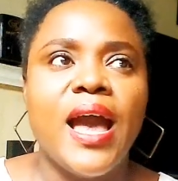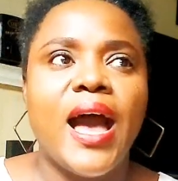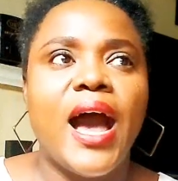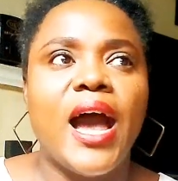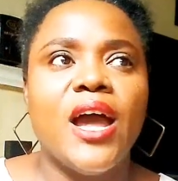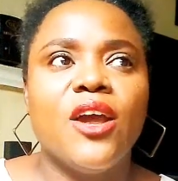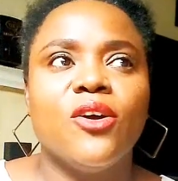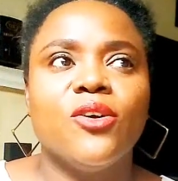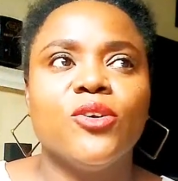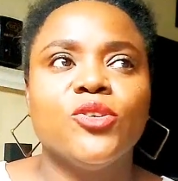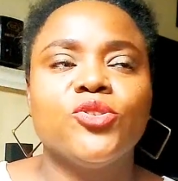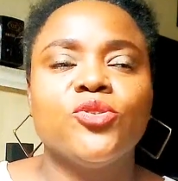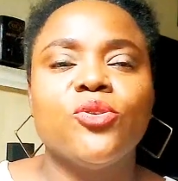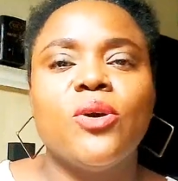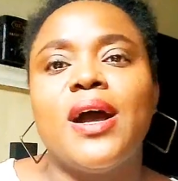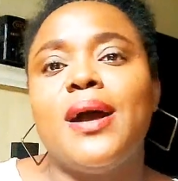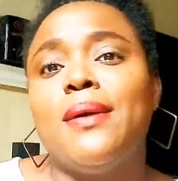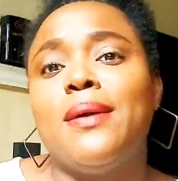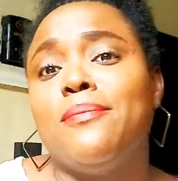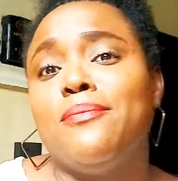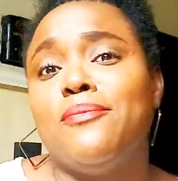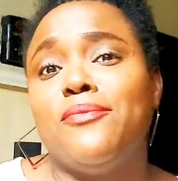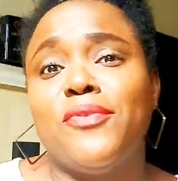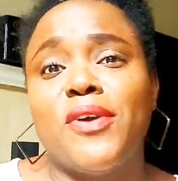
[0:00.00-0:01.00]
I also
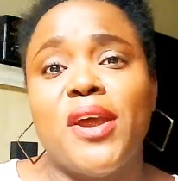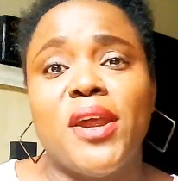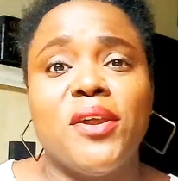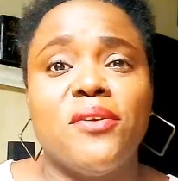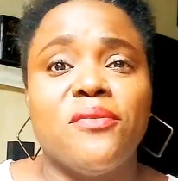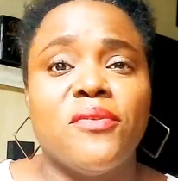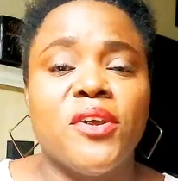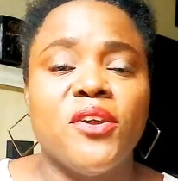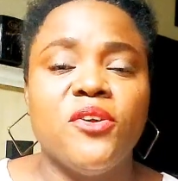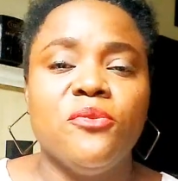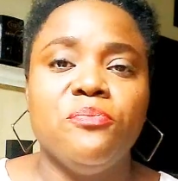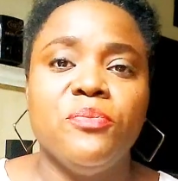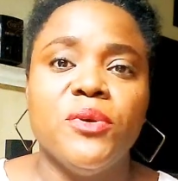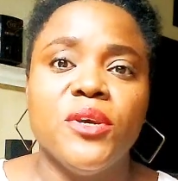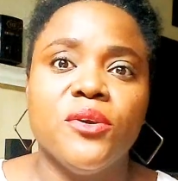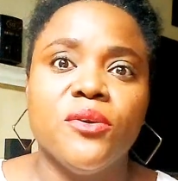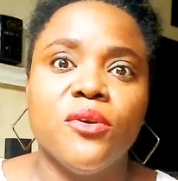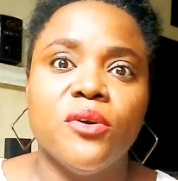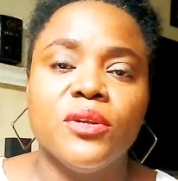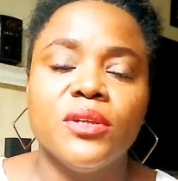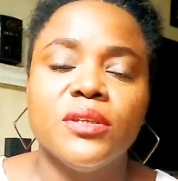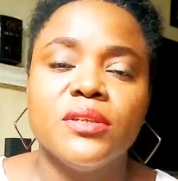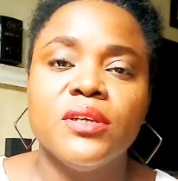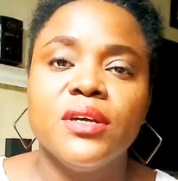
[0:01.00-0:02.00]
am very, very big
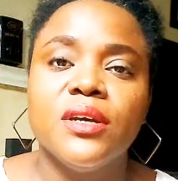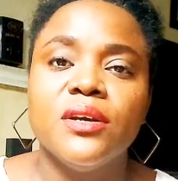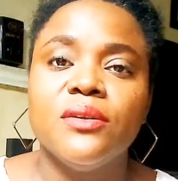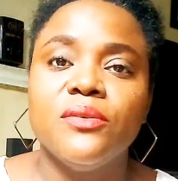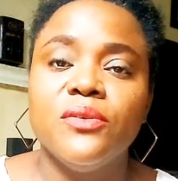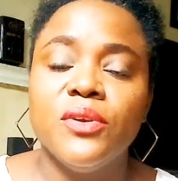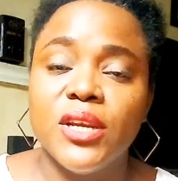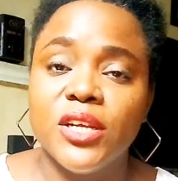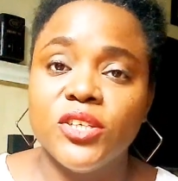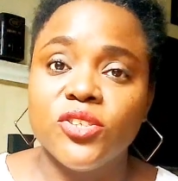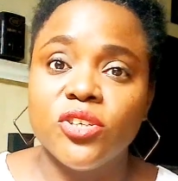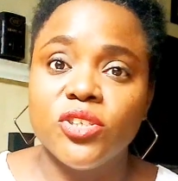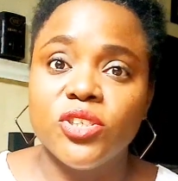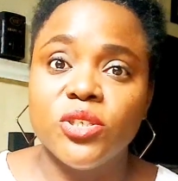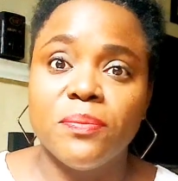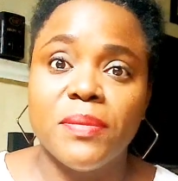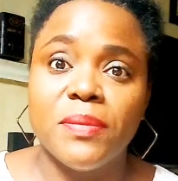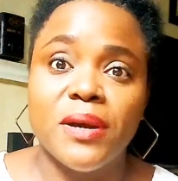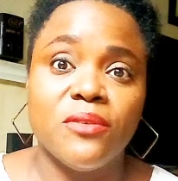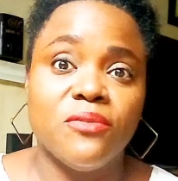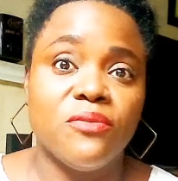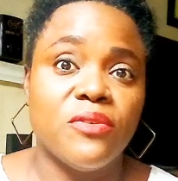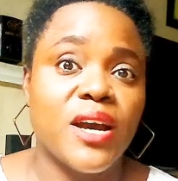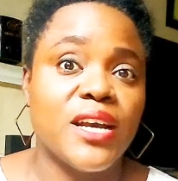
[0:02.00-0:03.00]
on relationship
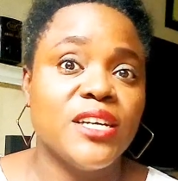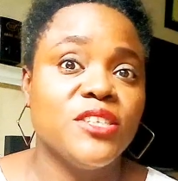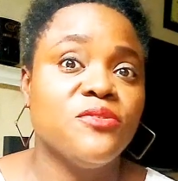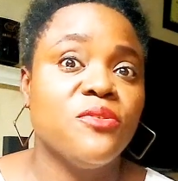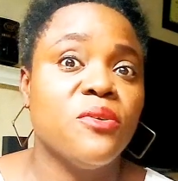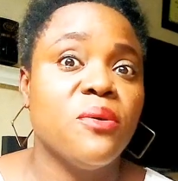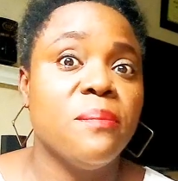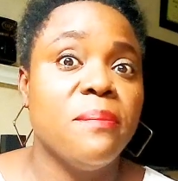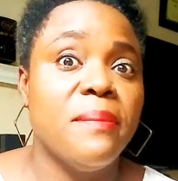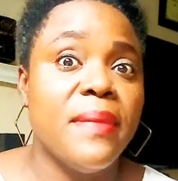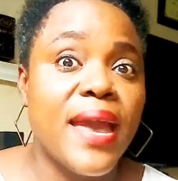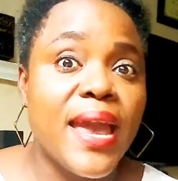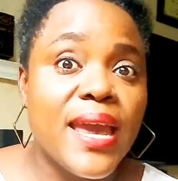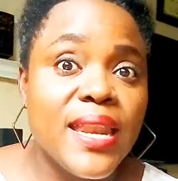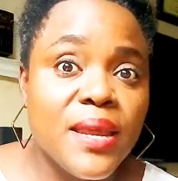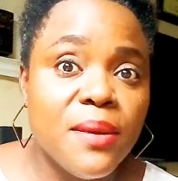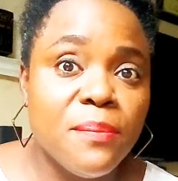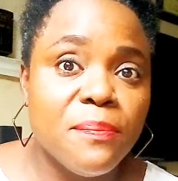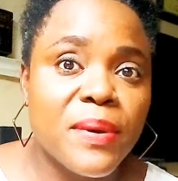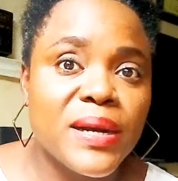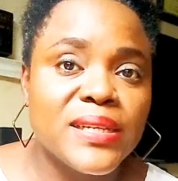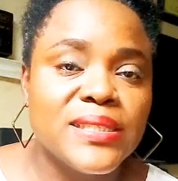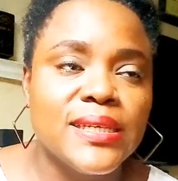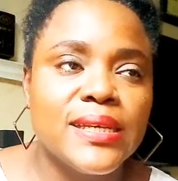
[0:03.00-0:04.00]
advice for men
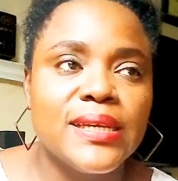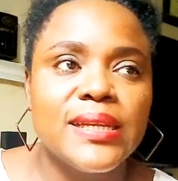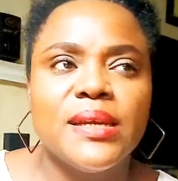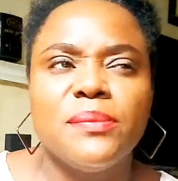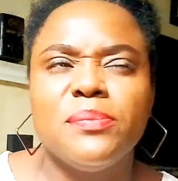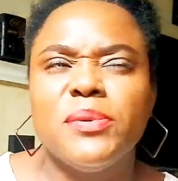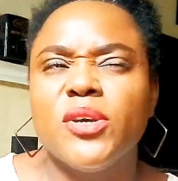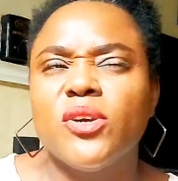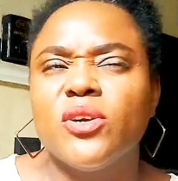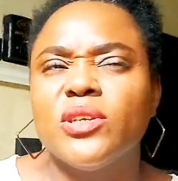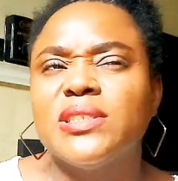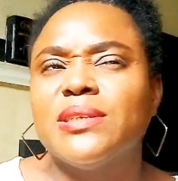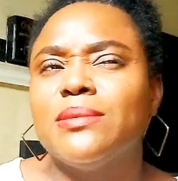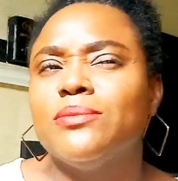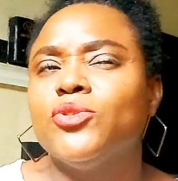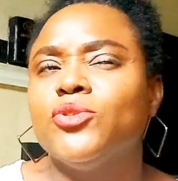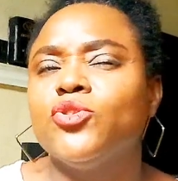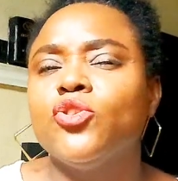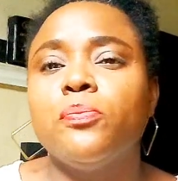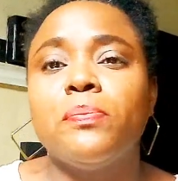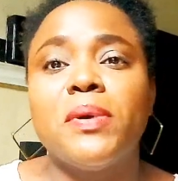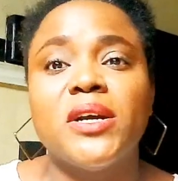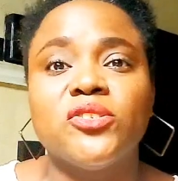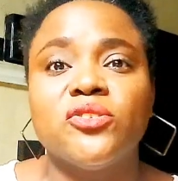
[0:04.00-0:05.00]
in particular because I'm
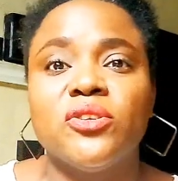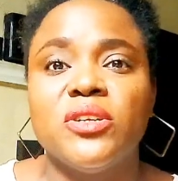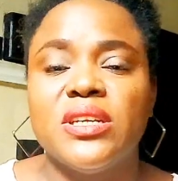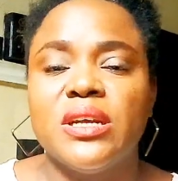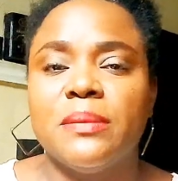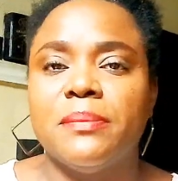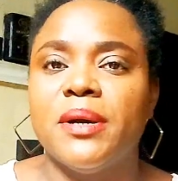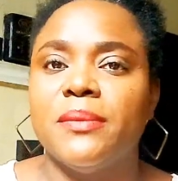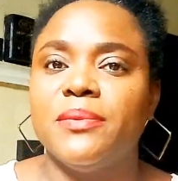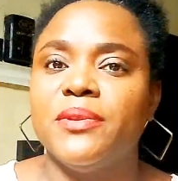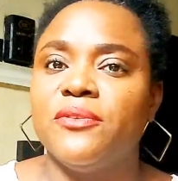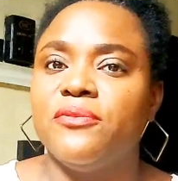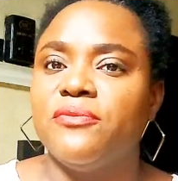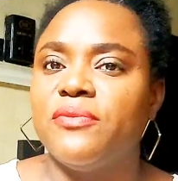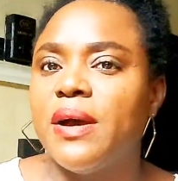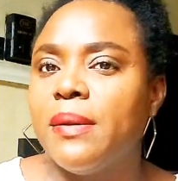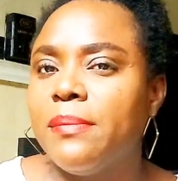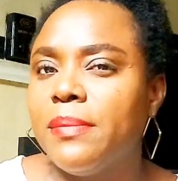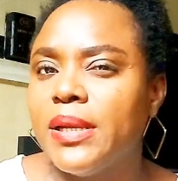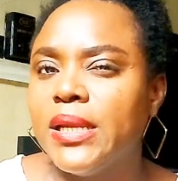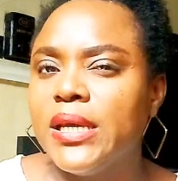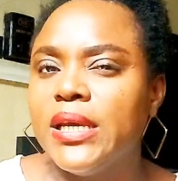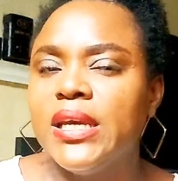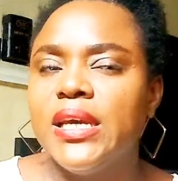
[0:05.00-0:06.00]
so passionate about the
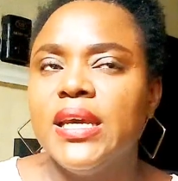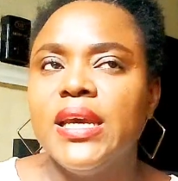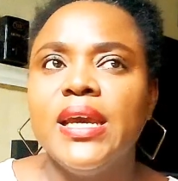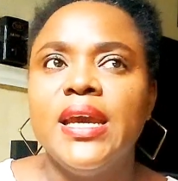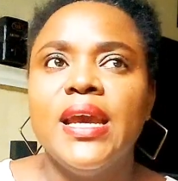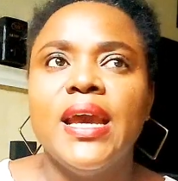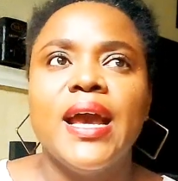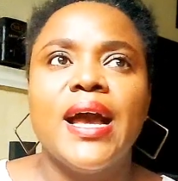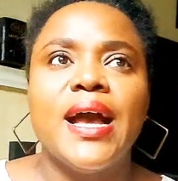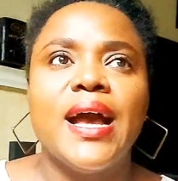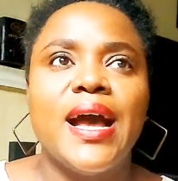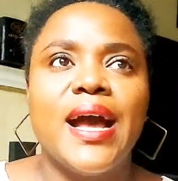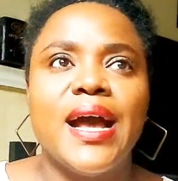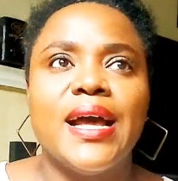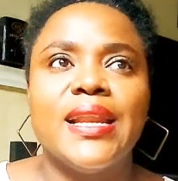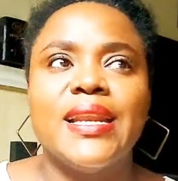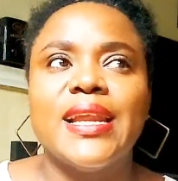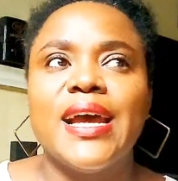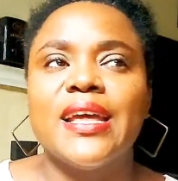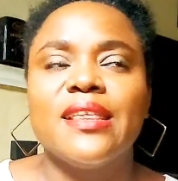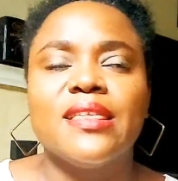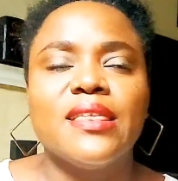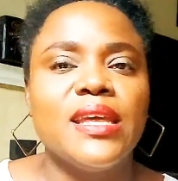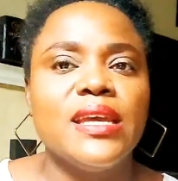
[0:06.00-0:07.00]
family and
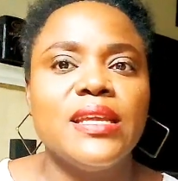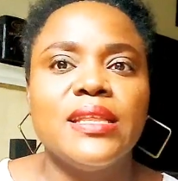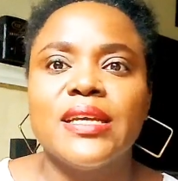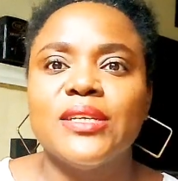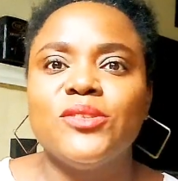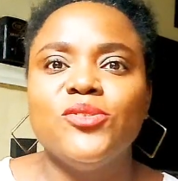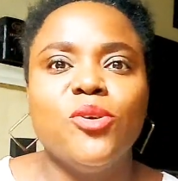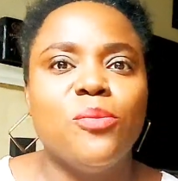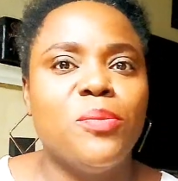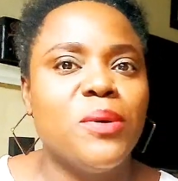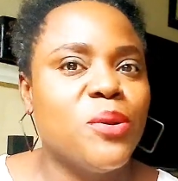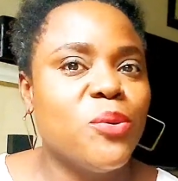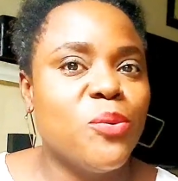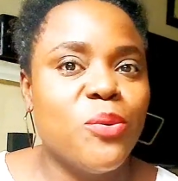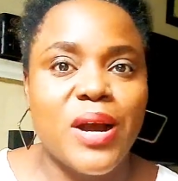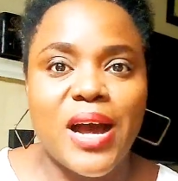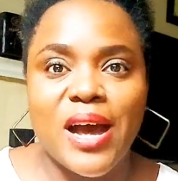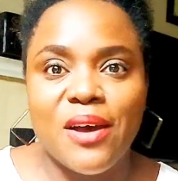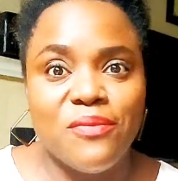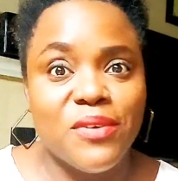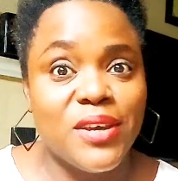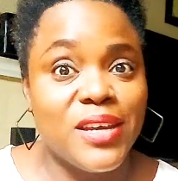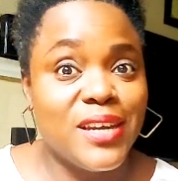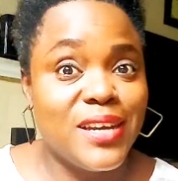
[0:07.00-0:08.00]
I think that nobody will
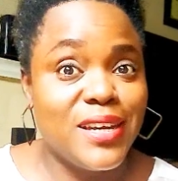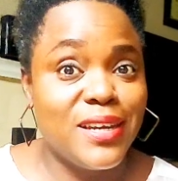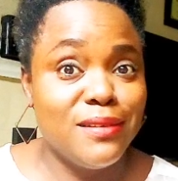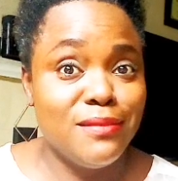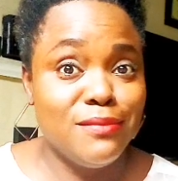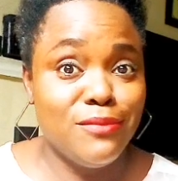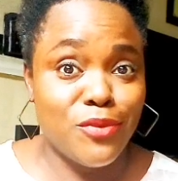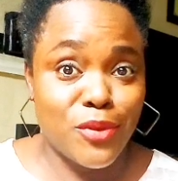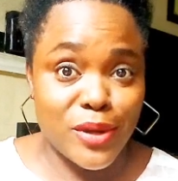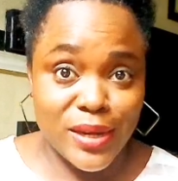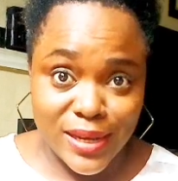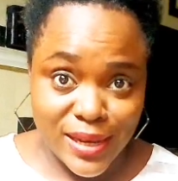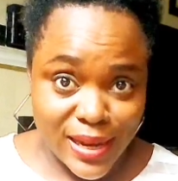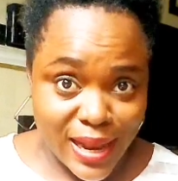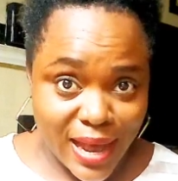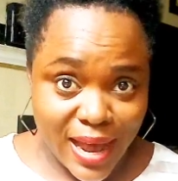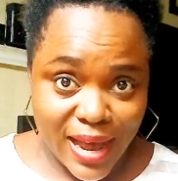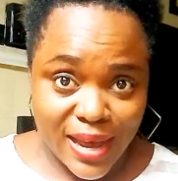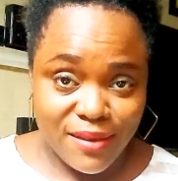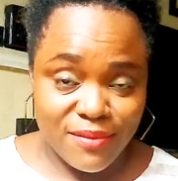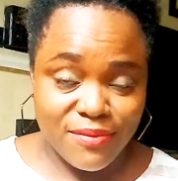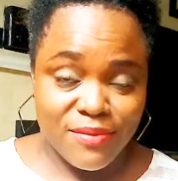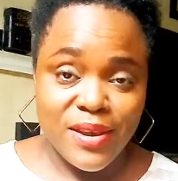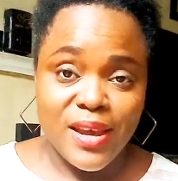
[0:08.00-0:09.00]
have a great
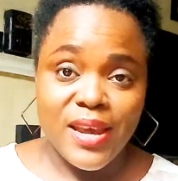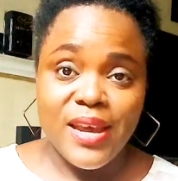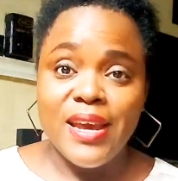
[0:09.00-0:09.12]
life,